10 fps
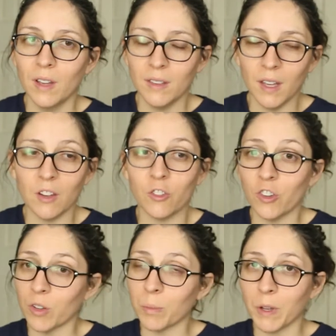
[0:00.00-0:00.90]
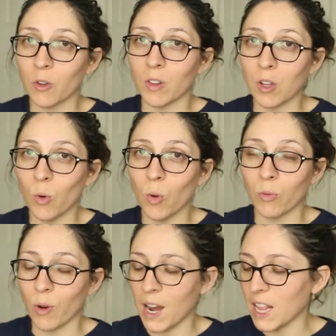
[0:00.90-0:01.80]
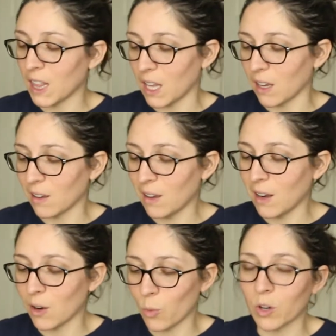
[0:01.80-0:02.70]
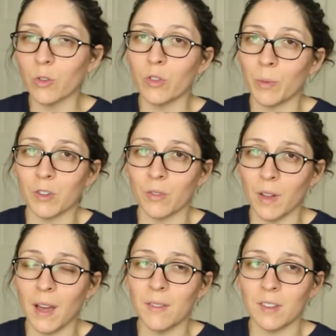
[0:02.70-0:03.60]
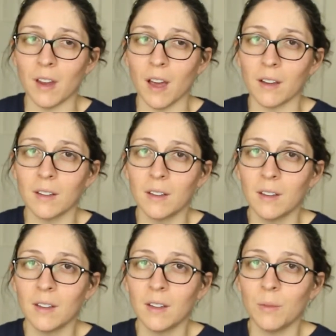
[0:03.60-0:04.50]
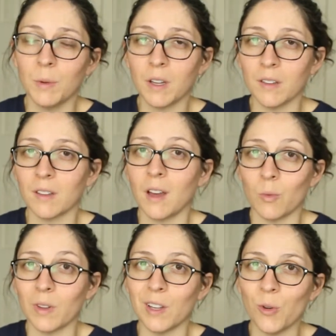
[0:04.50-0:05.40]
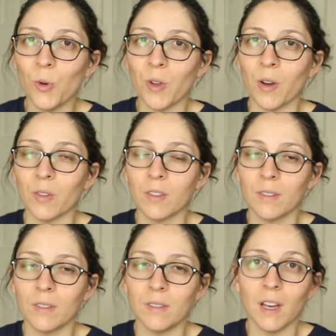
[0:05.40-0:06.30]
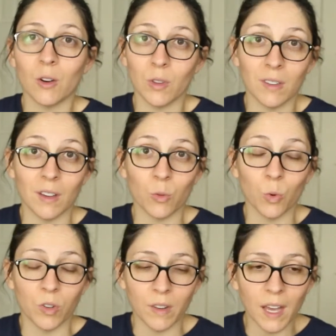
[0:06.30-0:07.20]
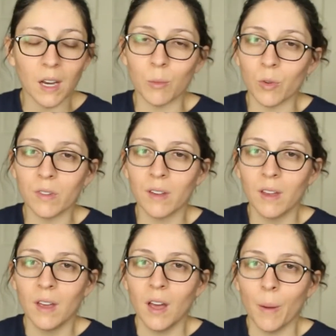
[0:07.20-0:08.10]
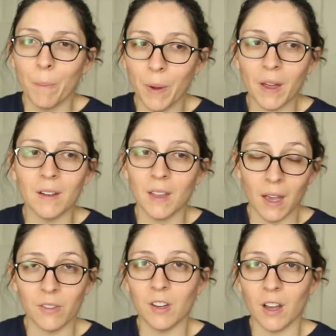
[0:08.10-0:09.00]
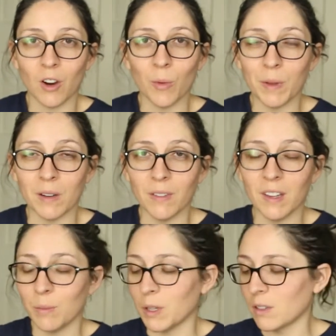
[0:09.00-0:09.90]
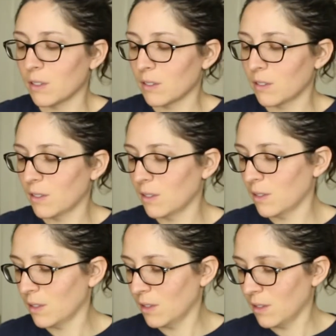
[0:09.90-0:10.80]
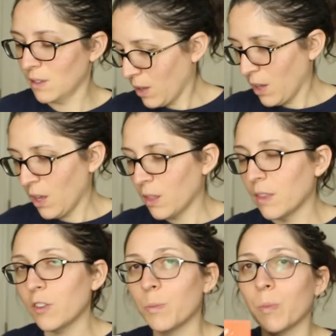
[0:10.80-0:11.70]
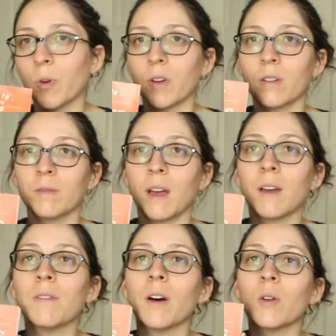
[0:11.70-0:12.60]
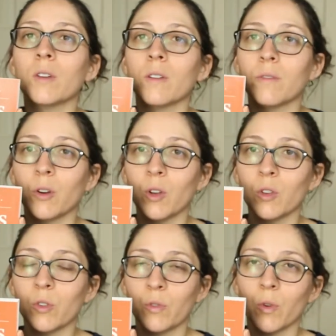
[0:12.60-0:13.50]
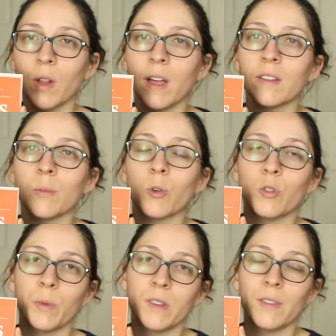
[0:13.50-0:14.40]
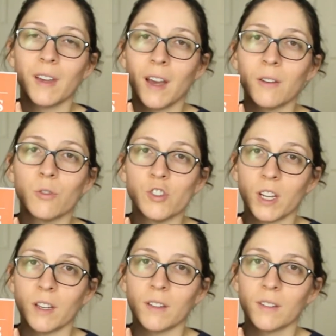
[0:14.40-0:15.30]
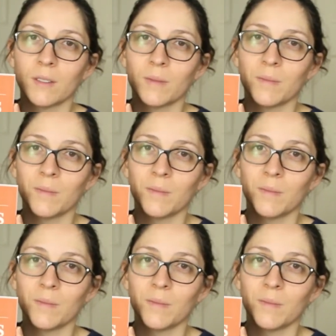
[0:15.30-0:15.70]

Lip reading: That is just bitterly cold for anything, and I don't want to lose a bunch of livestock because it got really cold out. Not only is that cruel to the animals, but livestock are a big investment. This book I have found very useful as a more specific guide for chickens.